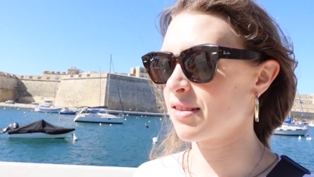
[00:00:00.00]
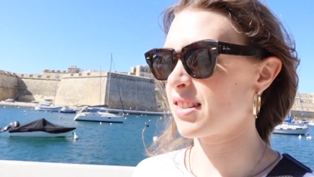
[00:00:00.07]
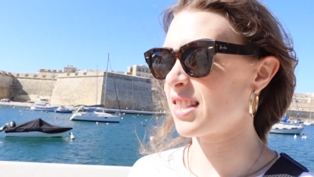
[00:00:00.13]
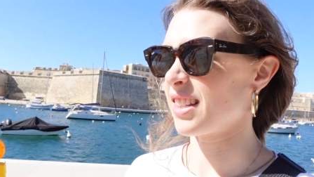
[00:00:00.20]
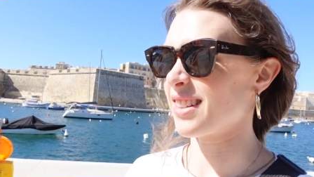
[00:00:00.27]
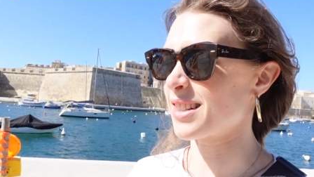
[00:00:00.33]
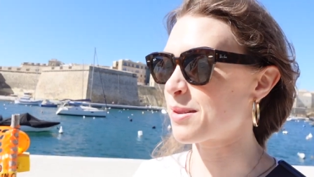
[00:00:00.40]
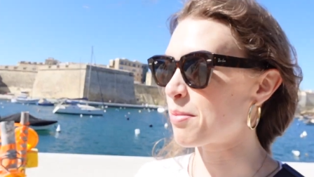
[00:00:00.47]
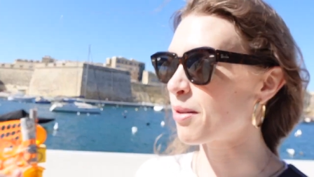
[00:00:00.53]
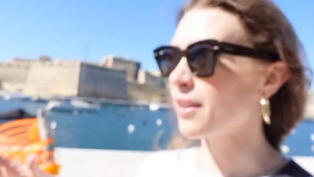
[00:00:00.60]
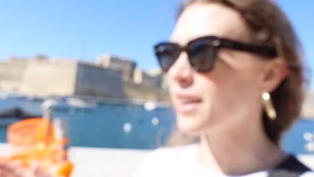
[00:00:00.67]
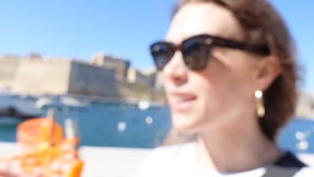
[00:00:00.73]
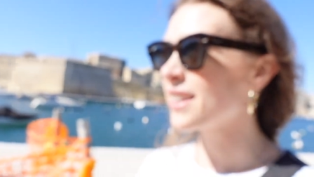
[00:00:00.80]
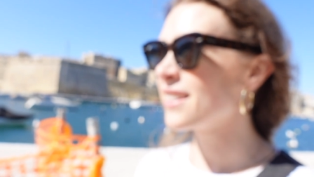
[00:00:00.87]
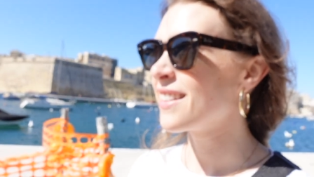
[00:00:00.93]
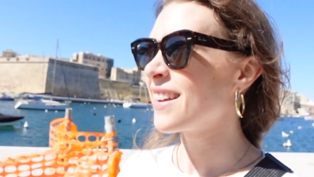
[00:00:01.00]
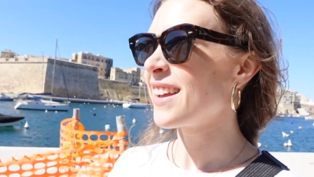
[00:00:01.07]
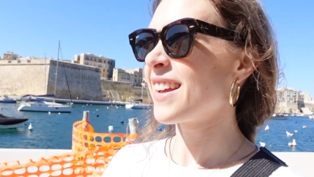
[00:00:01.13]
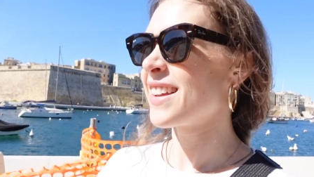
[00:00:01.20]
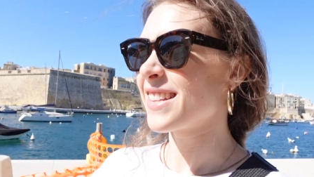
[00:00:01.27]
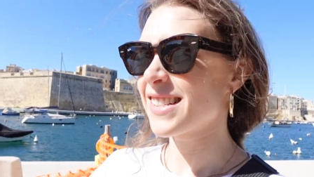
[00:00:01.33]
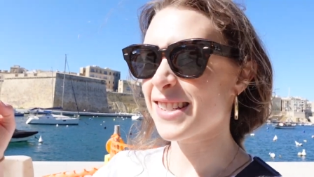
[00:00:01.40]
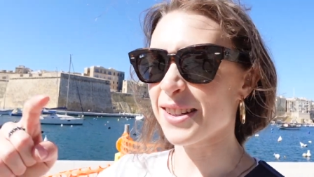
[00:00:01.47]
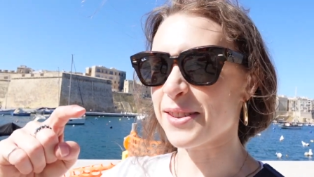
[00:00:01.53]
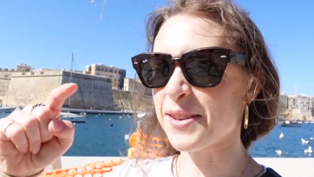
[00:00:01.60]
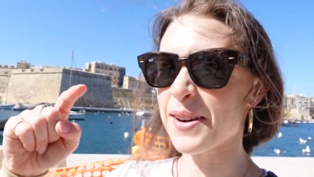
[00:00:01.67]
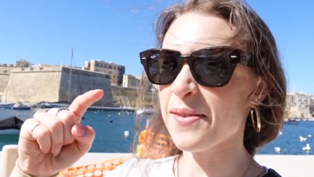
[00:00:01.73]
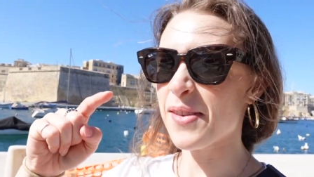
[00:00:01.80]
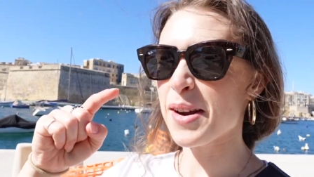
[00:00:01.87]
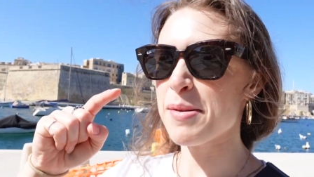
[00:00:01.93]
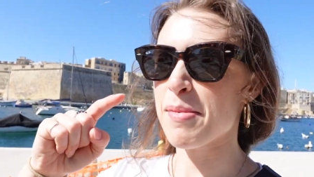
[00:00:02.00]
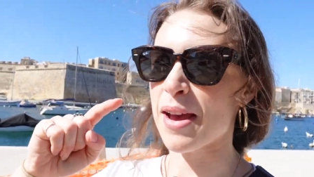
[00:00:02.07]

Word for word: Still exploring, still trying to find a